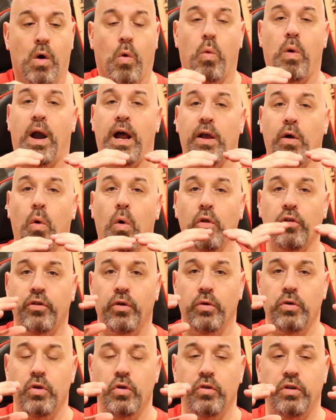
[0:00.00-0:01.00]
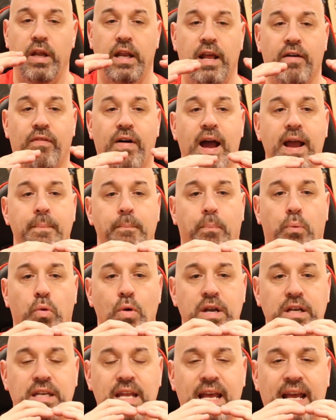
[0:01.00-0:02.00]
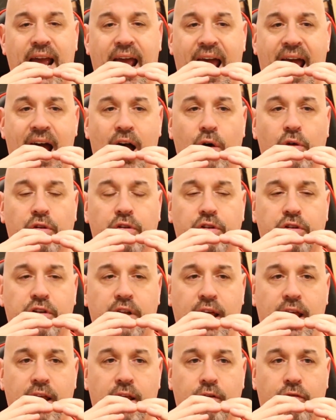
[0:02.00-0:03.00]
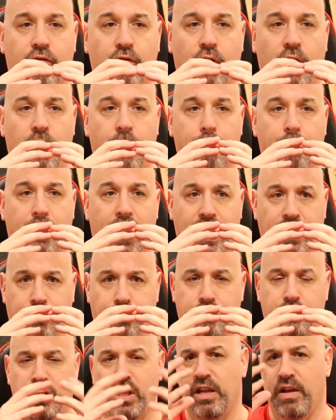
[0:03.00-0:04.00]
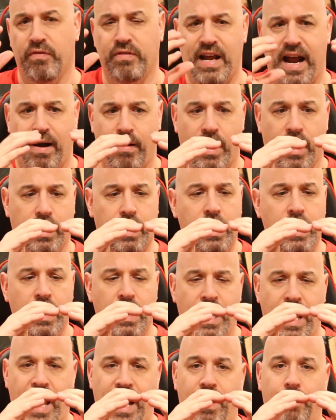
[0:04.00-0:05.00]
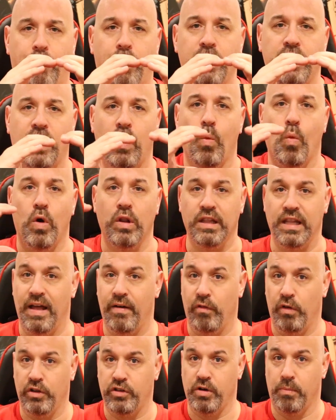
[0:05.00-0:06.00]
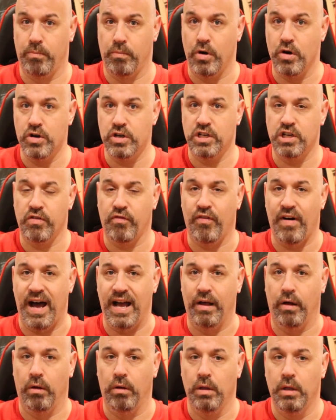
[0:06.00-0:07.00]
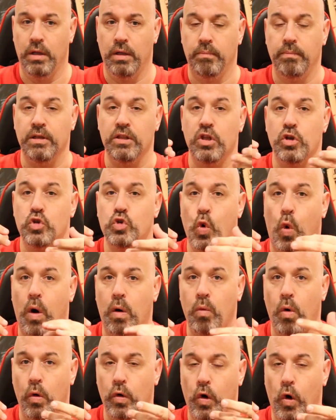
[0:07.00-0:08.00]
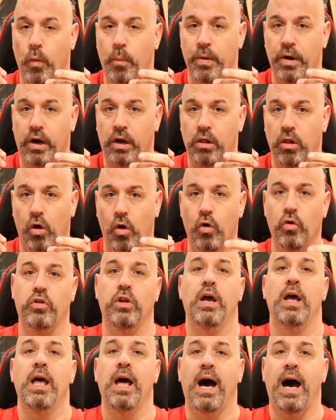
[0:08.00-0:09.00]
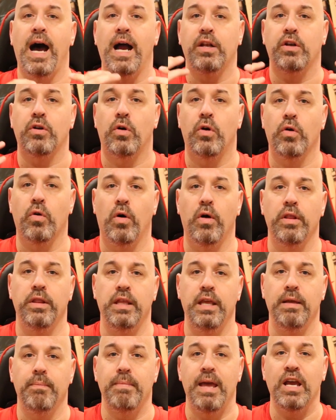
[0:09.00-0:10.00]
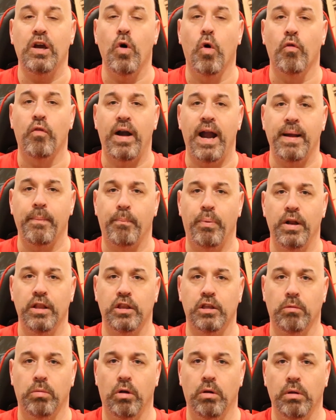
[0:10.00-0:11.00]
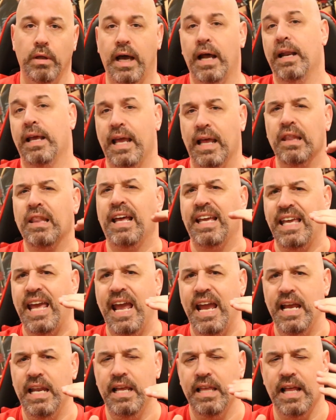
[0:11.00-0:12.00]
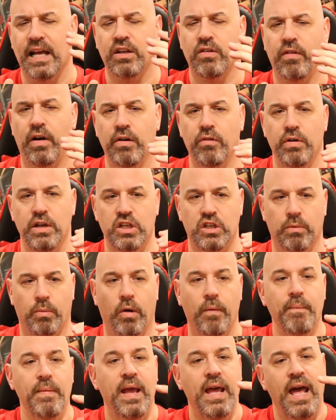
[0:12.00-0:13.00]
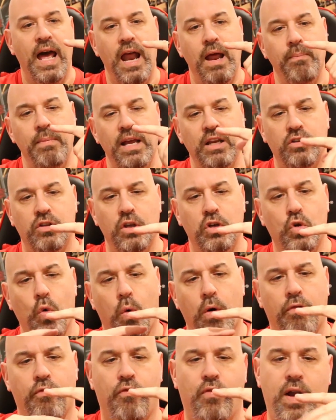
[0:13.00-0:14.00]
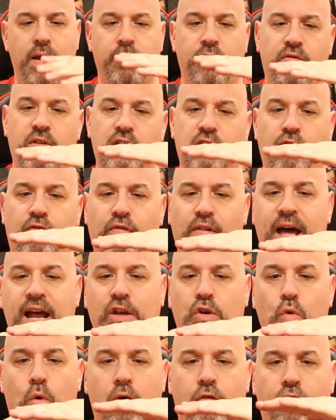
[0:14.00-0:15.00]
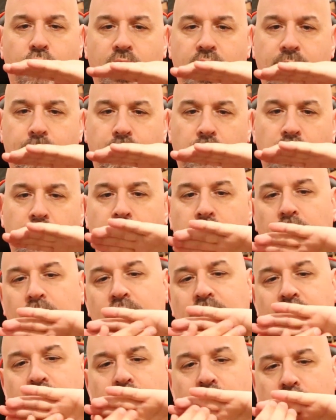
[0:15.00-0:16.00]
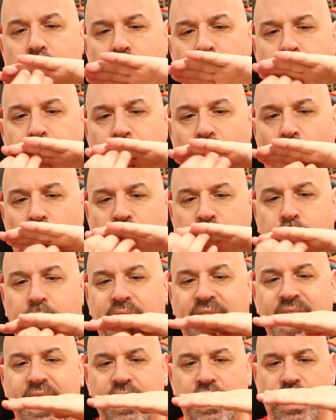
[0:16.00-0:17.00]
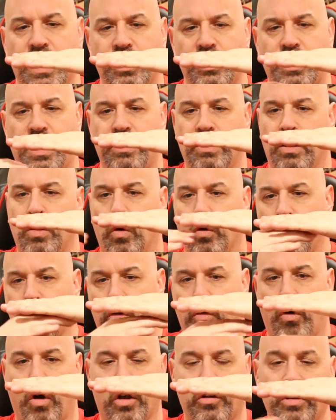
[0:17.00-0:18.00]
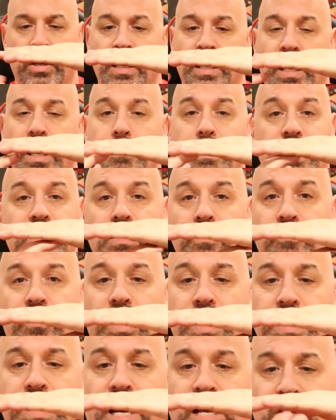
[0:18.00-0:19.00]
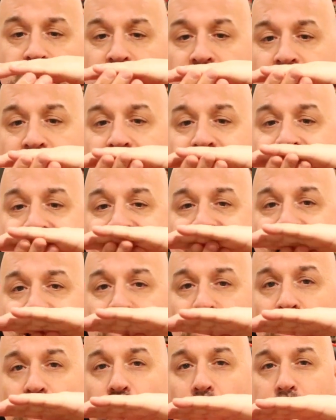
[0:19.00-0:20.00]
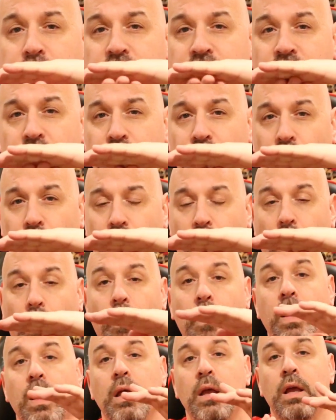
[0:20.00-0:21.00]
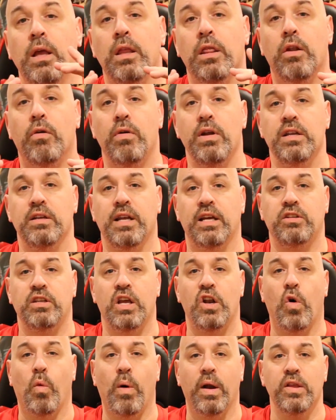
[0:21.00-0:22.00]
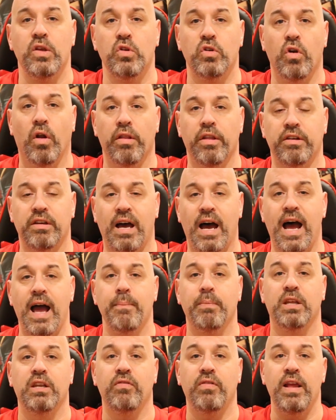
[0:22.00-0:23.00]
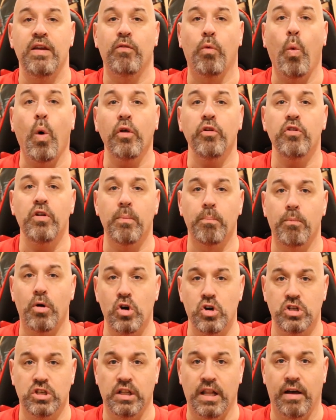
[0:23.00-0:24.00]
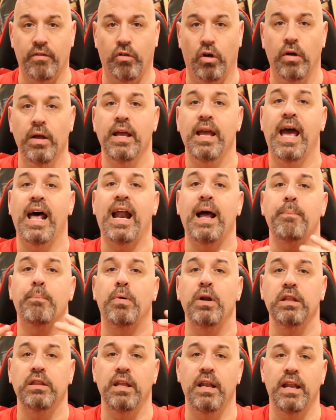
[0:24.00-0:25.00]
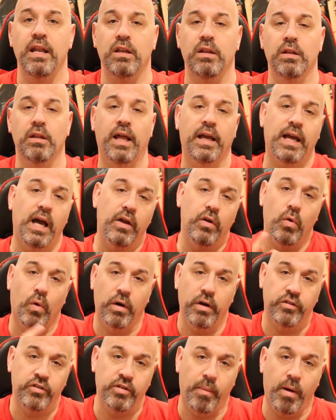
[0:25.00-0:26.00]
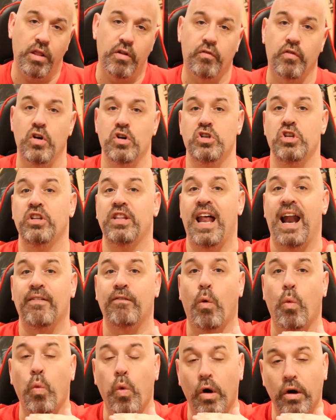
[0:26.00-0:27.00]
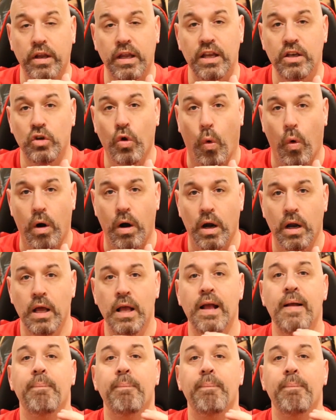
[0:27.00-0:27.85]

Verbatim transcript: where I also use it if I'm printing a house, say, from my city of Tarak, and I'm printing one level as a merged file, I mean the door won't open or close, I turn on the make overhang printable at again like 80, that's very reasonable, and it makes the door frame, if there's a flat door frame, instead of the underneath being all spaghetti-ish as it goes across, it makes it very nice. It adds a little material though. The reason I say you don't want to use it all the time is if it wasn't a merge level and I printed it like I do on some other versions that have a working door,